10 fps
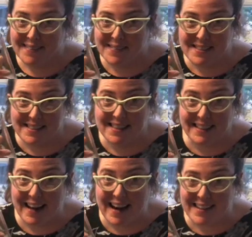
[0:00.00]
which is a
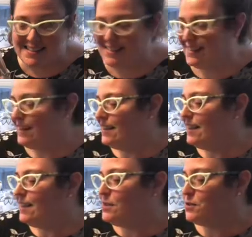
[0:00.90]
glass,
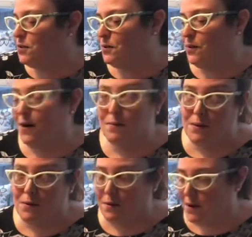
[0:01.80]
to help
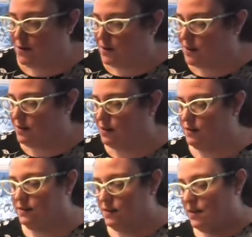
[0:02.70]
me roll out my
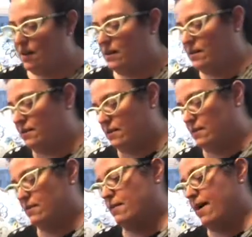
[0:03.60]
dough.
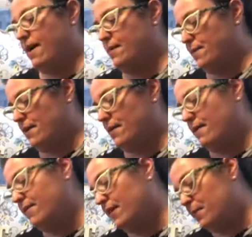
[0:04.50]
So yeah,
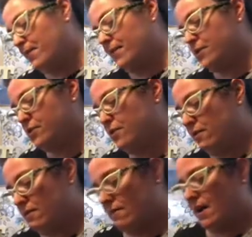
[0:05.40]
not very
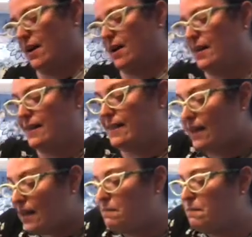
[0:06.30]
professional. I
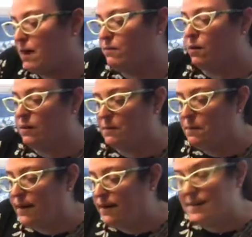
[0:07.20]
think my rolling
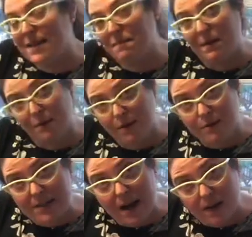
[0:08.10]
pin is at my
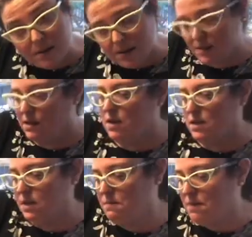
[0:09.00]
brother's house.
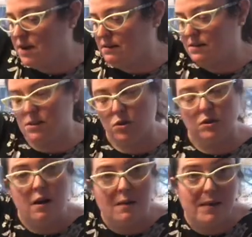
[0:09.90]
I think my
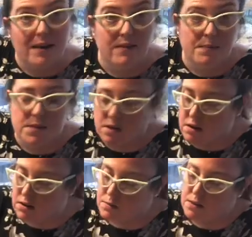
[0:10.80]
sister-in-law may have
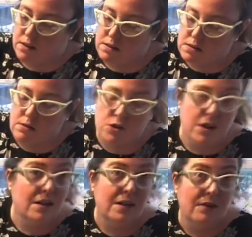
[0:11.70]
absconded with it. So
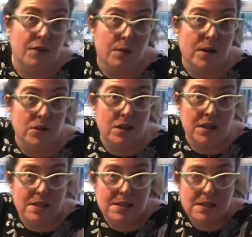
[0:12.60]
Shannon, if you're watching
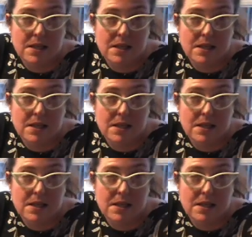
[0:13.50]
this,